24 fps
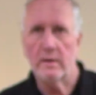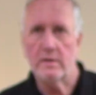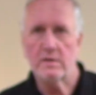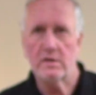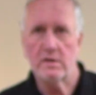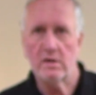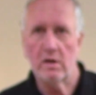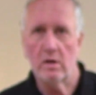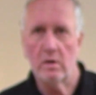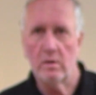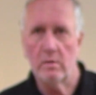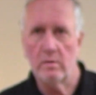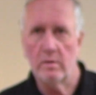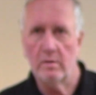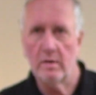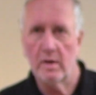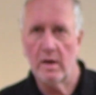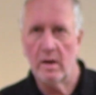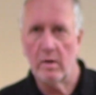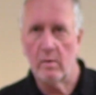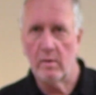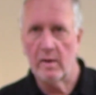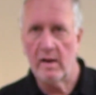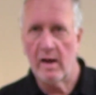so
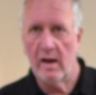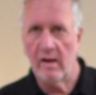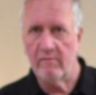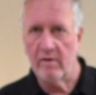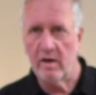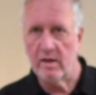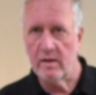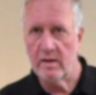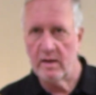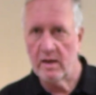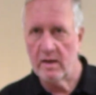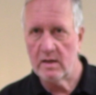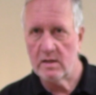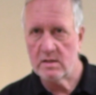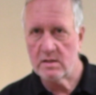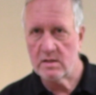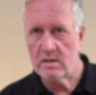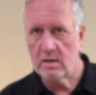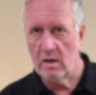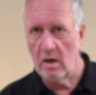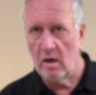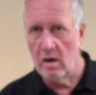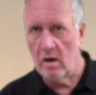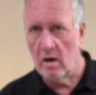there we have it.
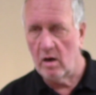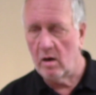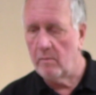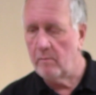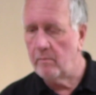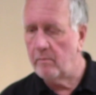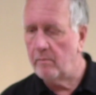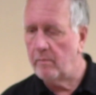There's our